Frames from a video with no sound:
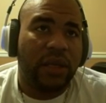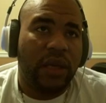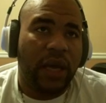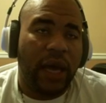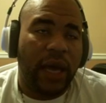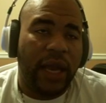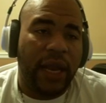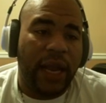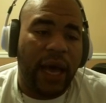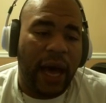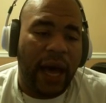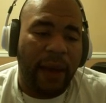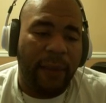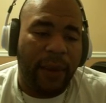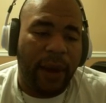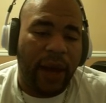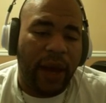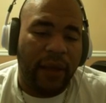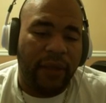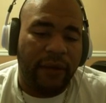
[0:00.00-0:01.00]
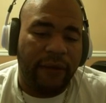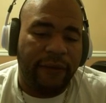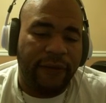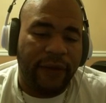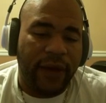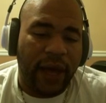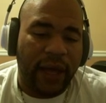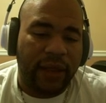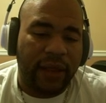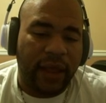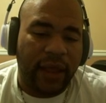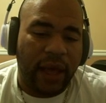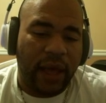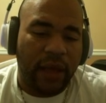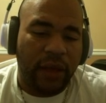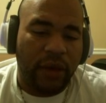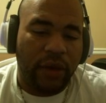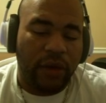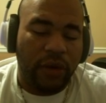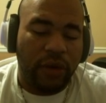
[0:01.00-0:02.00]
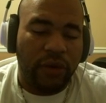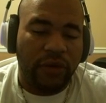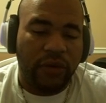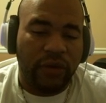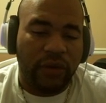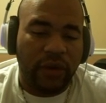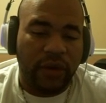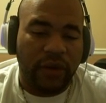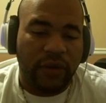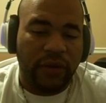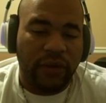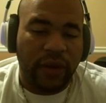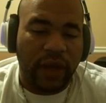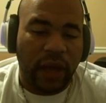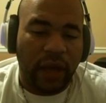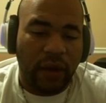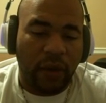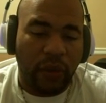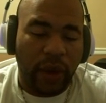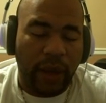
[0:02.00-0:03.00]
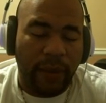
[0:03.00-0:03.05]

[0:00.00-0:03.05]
and hide behind the fact that you're using this kind of way.